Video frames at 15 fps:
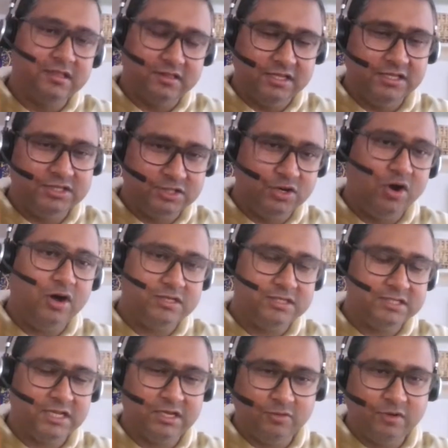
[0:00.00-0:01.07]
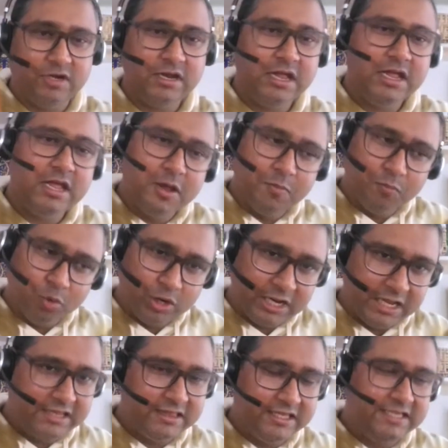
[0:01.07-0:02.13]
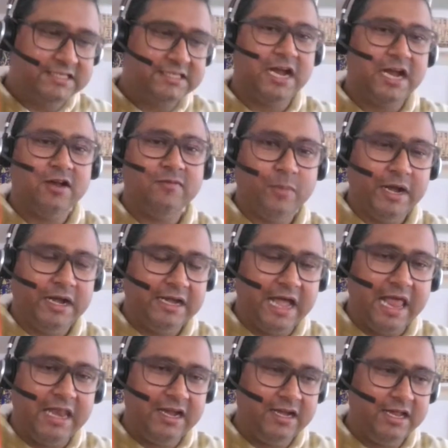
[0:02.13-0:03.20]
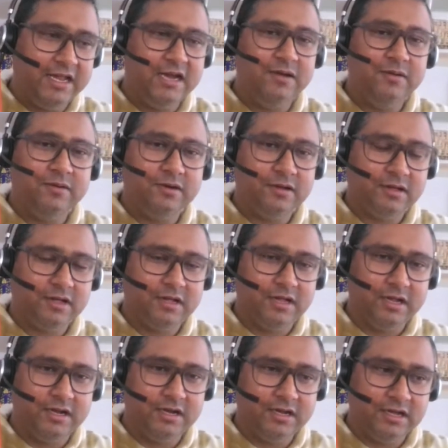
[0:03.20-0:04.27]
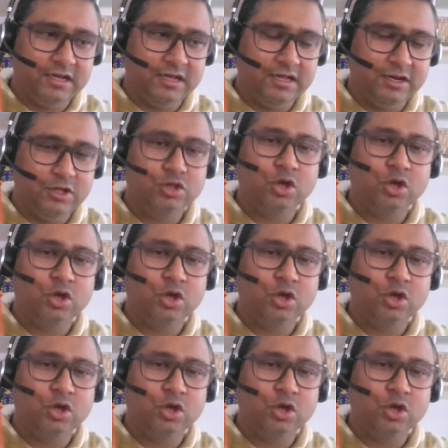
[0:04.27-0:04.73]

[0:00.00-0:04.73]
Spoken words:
these dots and you are putting these kind of mentality and a